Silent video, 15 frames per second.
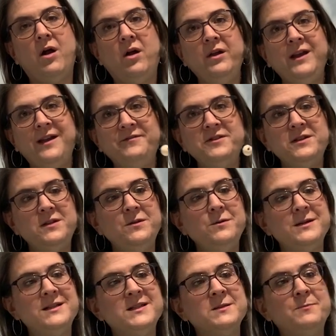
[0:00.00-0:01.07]
All you have to do
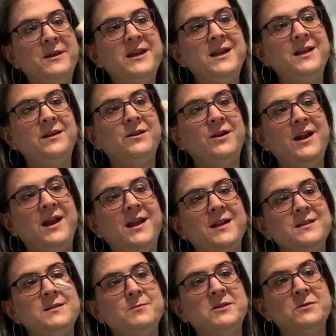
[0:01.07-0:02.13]
is spin it in your
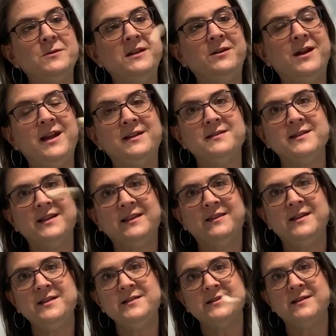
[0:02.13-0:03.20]
hands, between your hands like
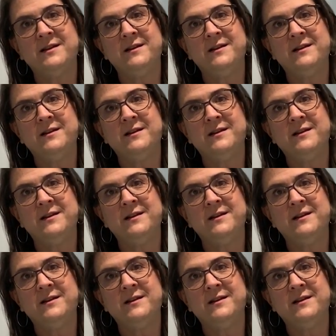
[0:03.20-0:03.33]
this.